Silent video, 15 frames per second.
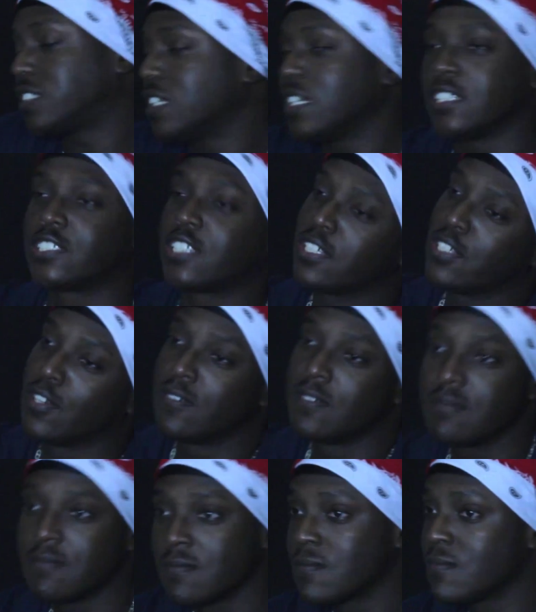see the shit, yo.
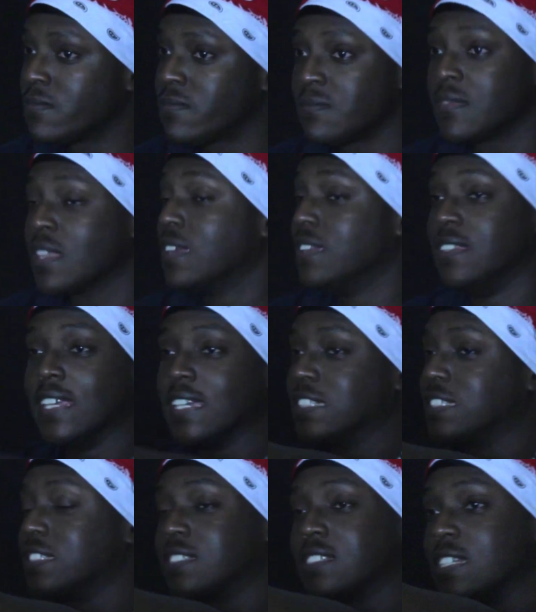
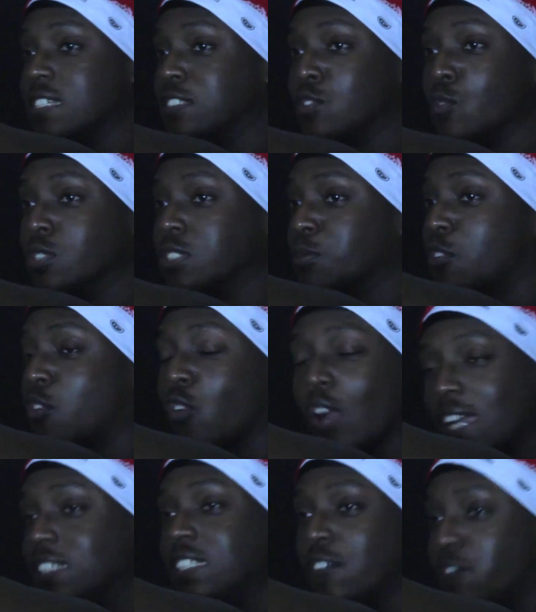Niggas is doing some
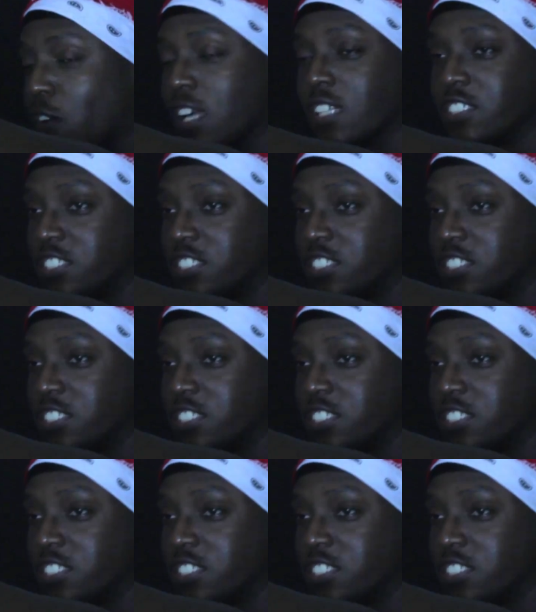crazy fucking